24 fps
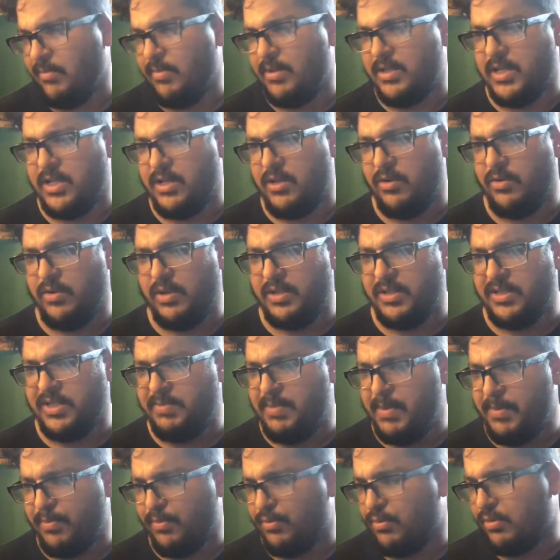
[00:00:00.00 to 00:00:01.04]
He doesn't know these
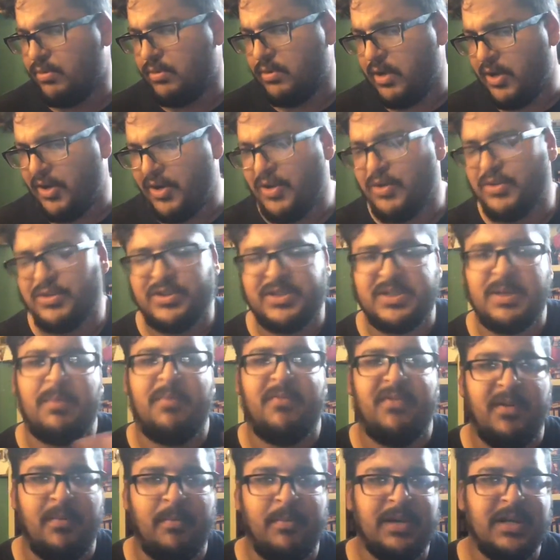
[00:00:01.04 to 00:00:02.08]
people. He knows some of
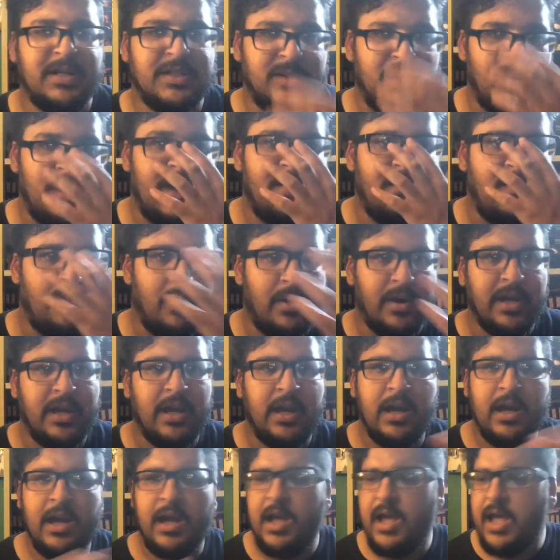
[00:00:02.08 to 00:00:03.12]
them, but he doesn't know everybody.
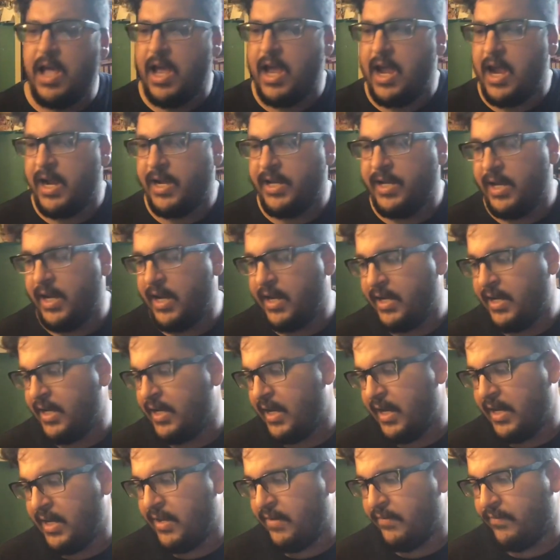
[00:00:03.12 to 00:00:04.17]
And
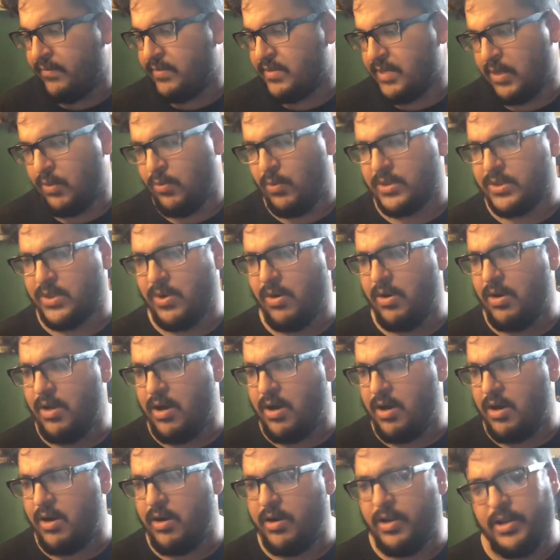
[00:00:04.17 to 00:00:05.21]
he's like, "What's going
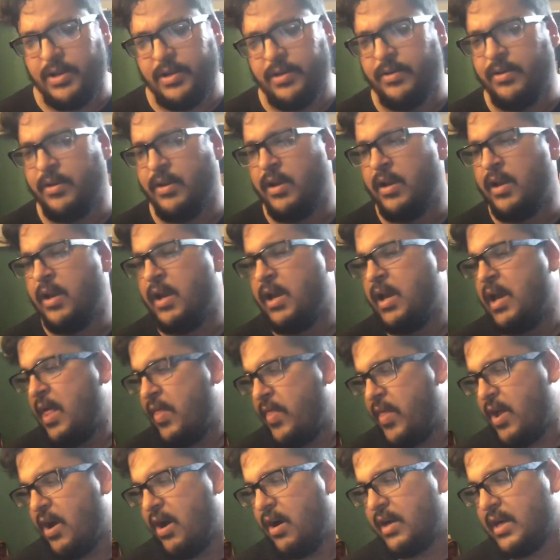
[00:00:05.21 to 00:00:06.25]
on?" And
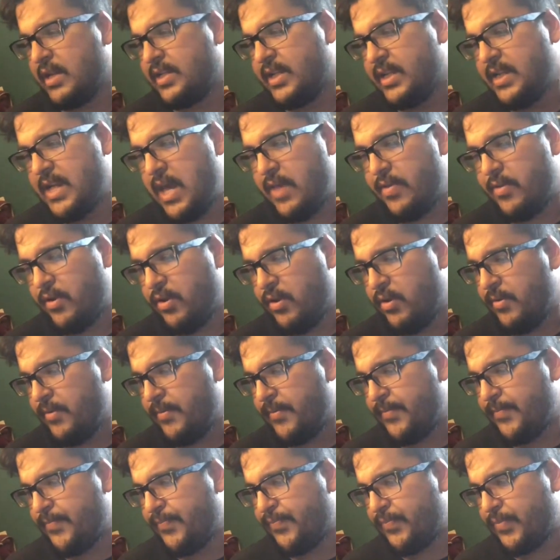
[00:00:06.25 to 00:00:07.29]
they all get together.
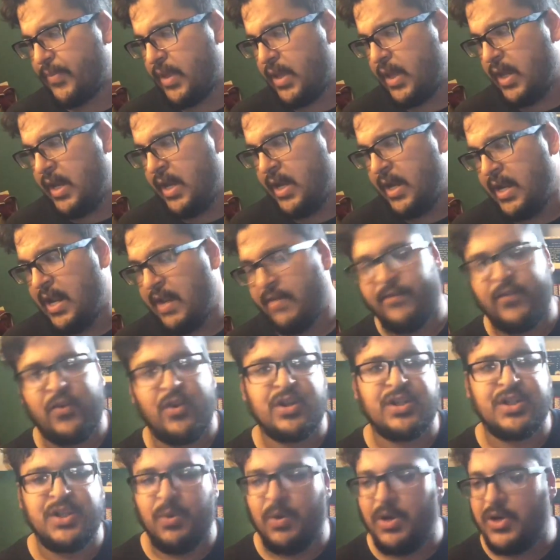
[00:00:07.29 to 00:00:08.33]
And at
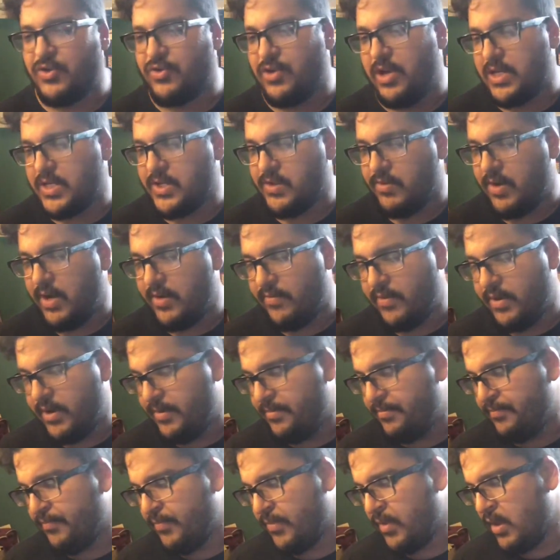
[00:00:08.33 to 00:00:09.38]
first, no one trusts
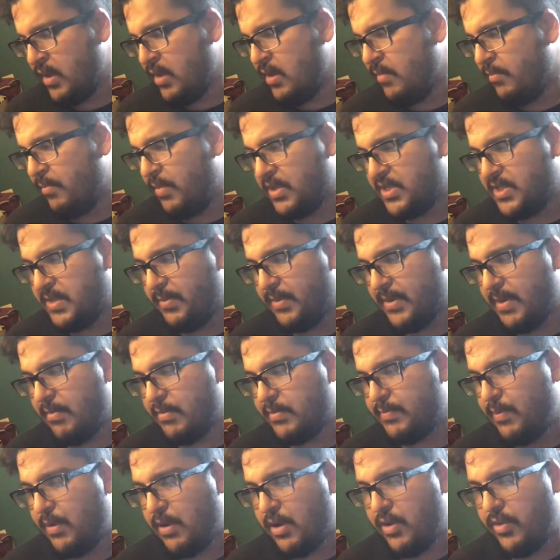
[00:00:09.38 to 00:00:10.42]
Raven, but she
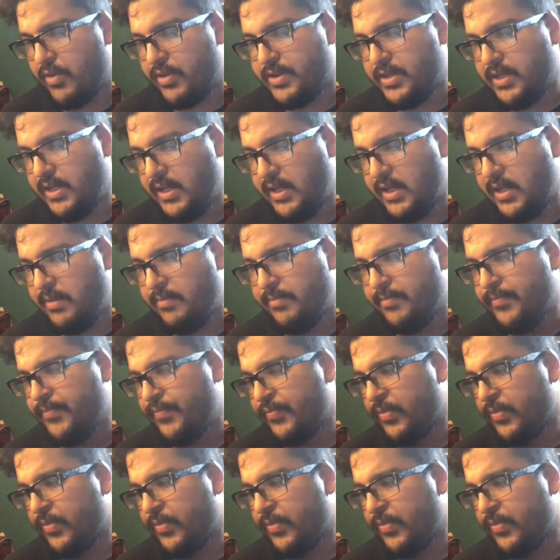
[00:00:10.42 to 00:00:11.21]
becomes part of the team.